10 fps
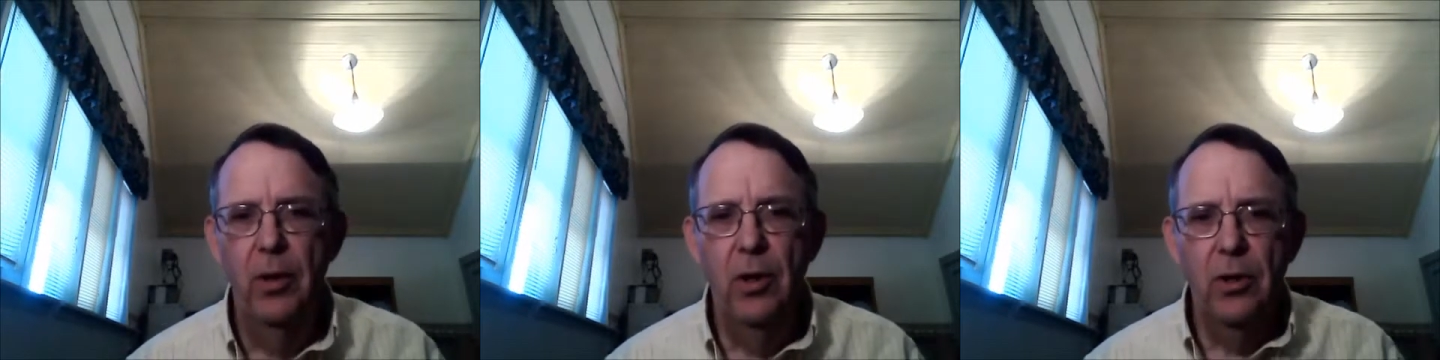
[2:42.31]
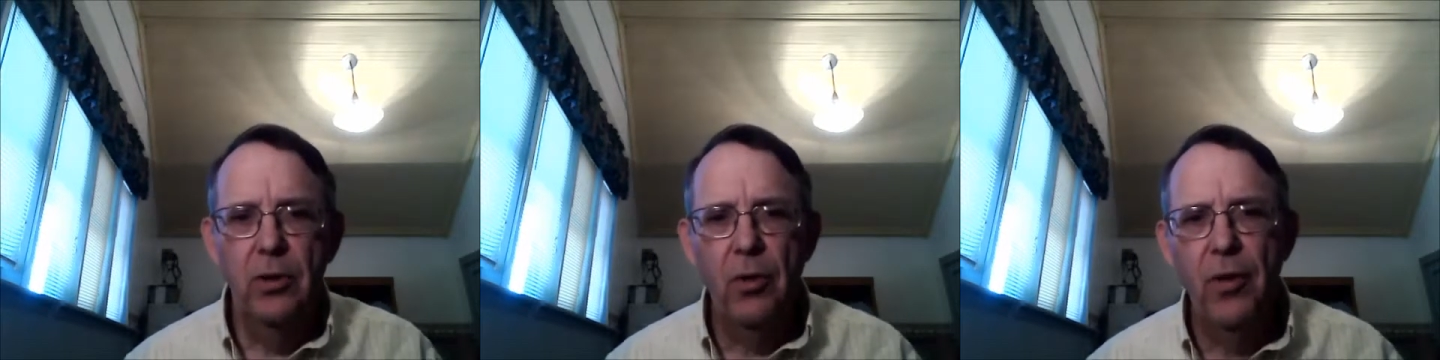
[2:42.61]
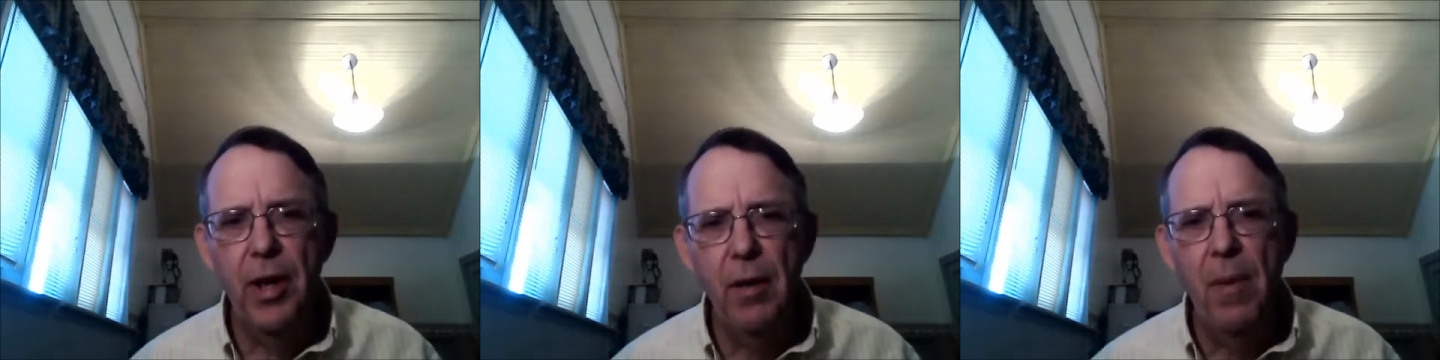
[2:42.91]
So
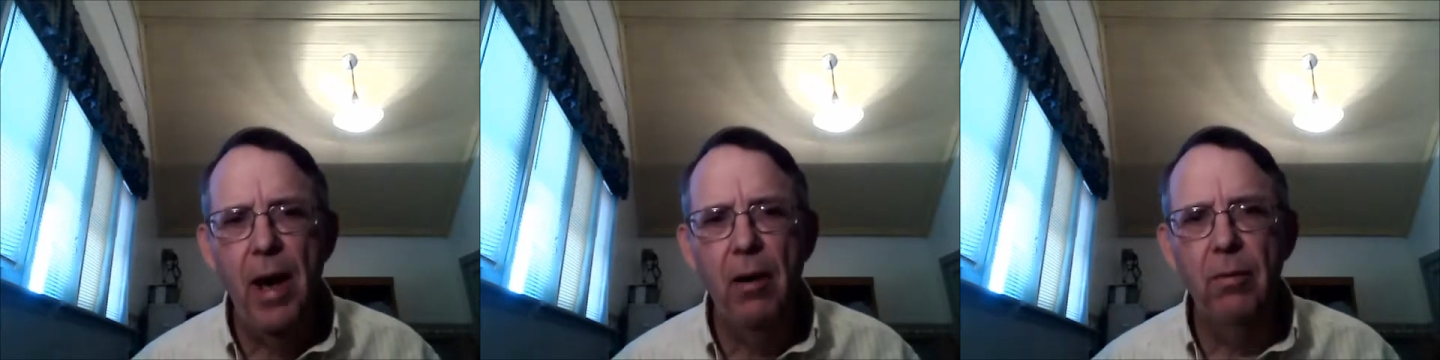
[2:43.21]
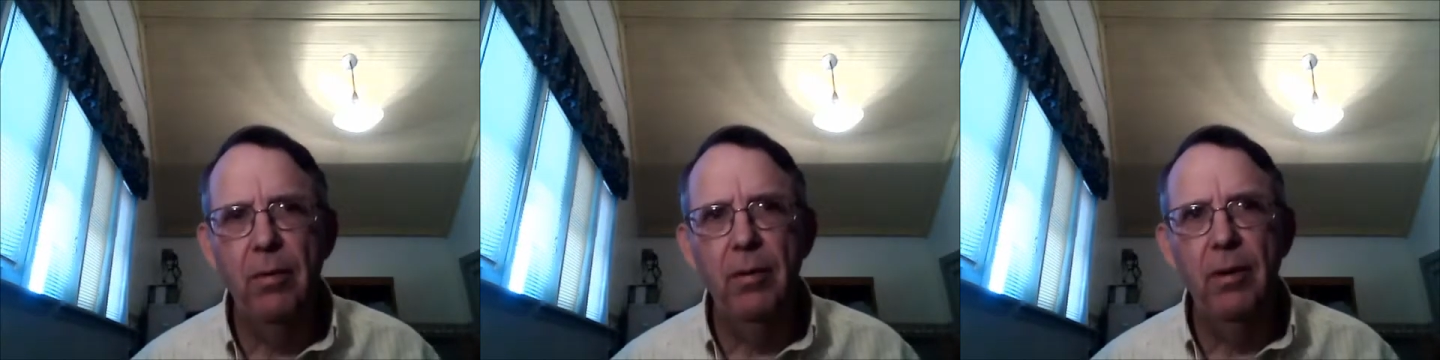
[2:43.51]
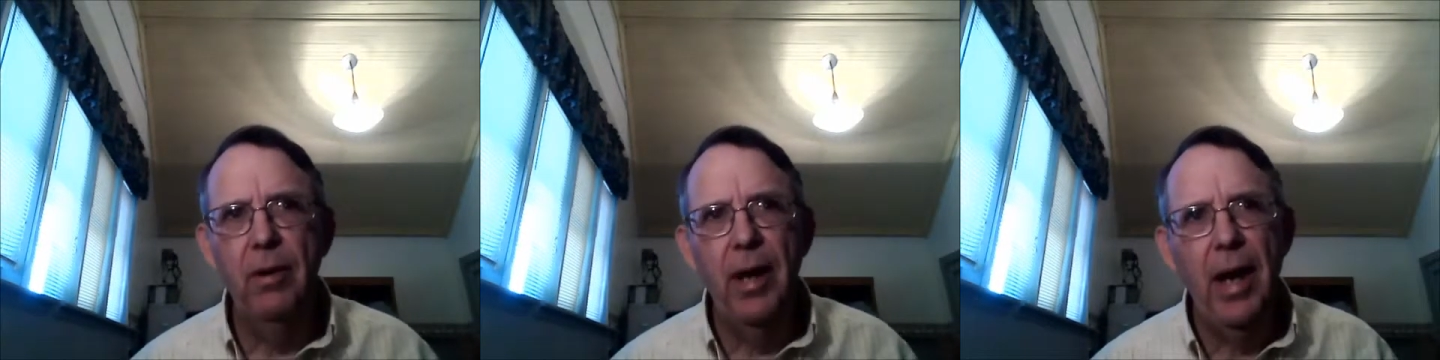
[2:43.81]
think about
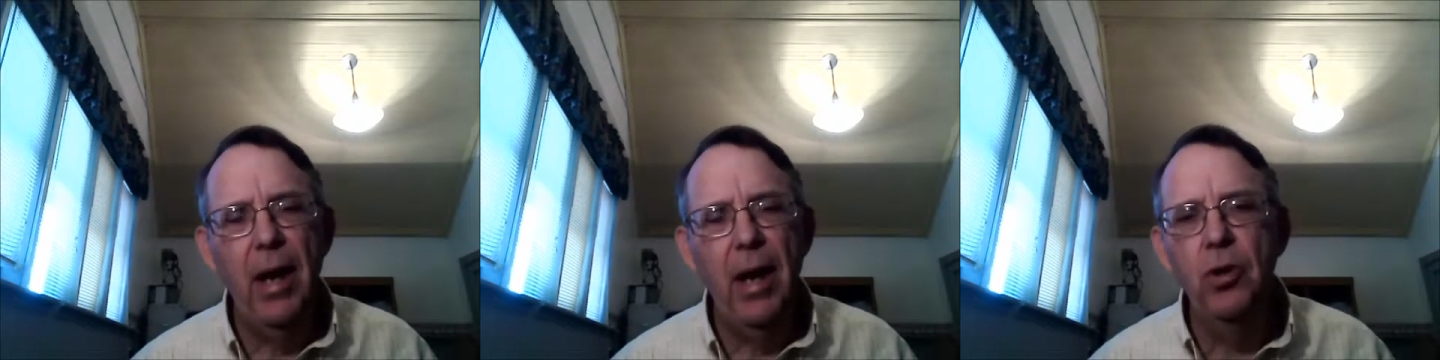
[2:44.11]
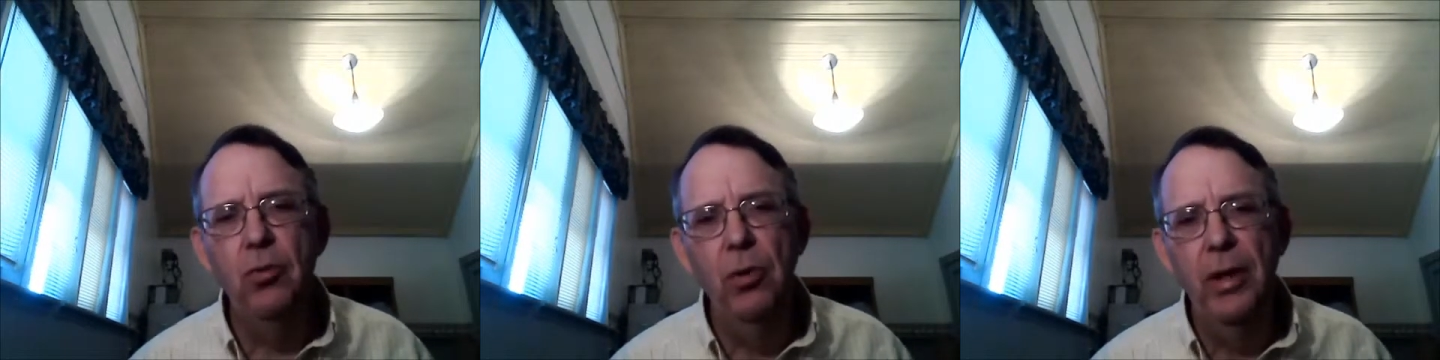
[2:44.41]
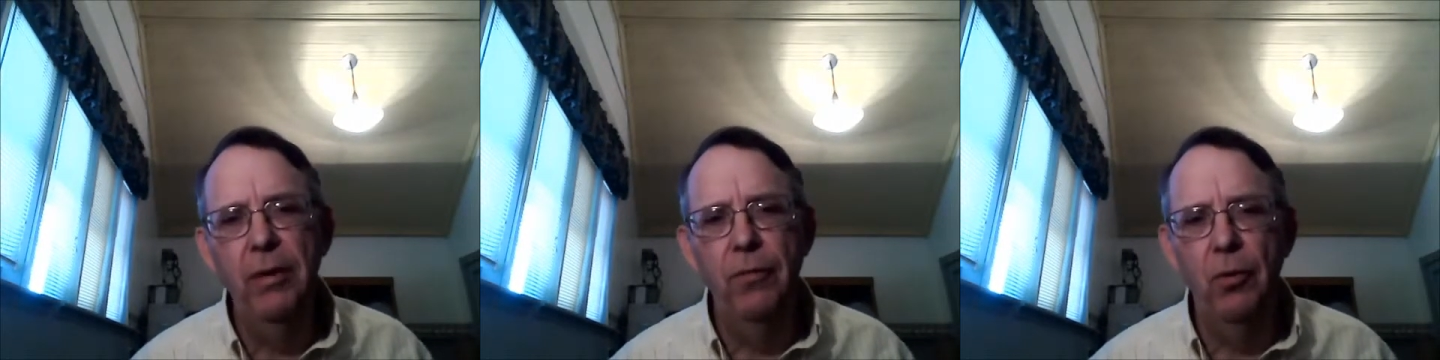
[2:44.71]
how you
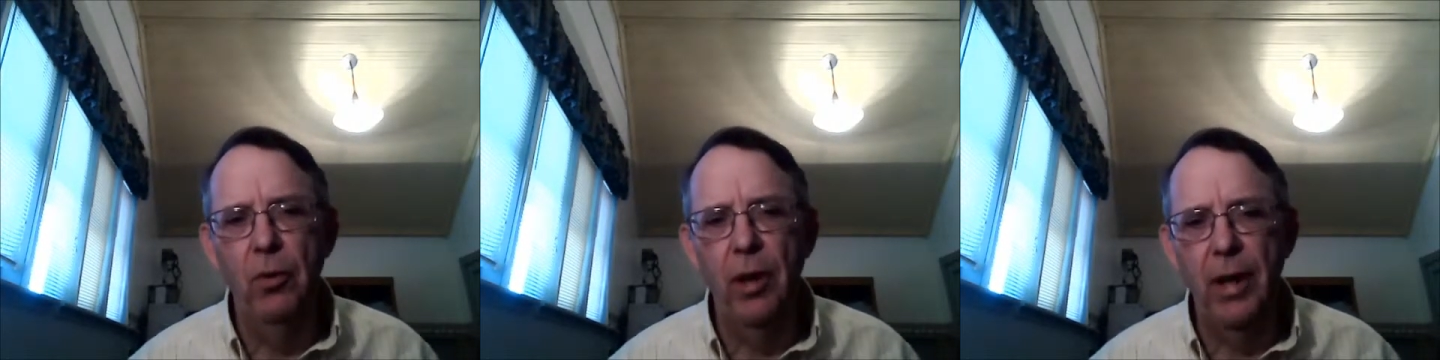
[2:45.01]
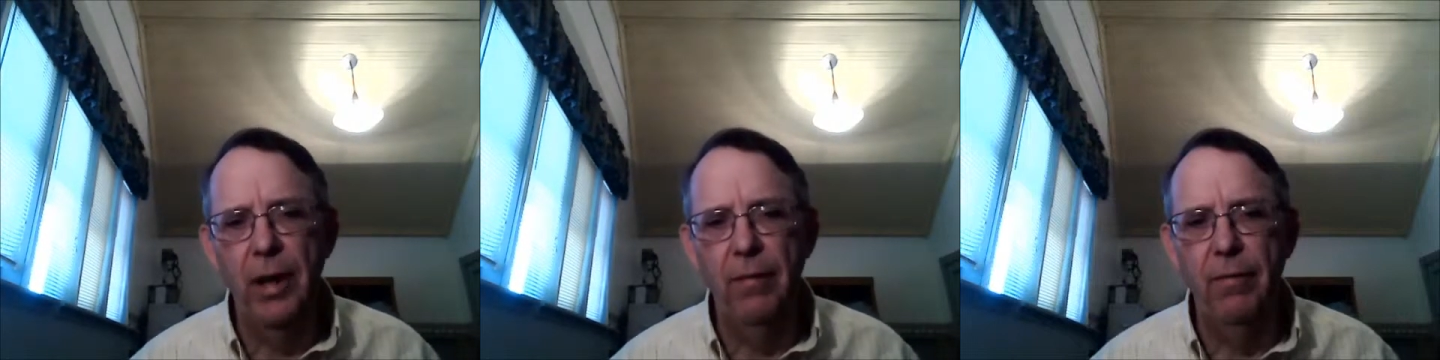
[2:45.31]
live your life.